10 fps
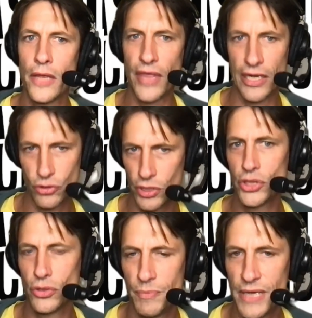than
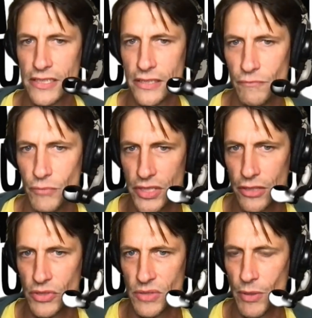traditional passive
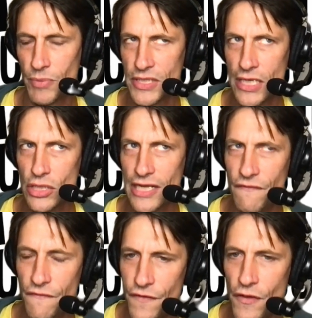materials, but potentially
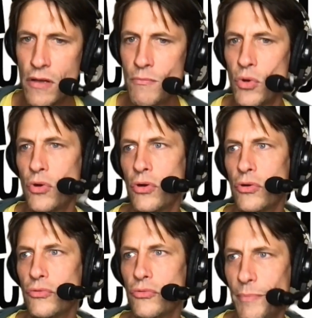far more
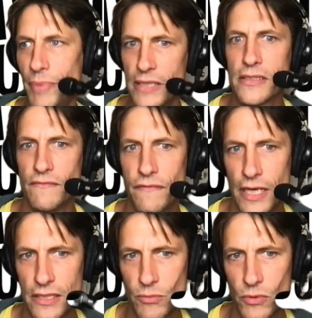robust and
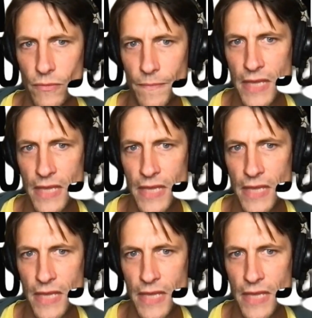flexible.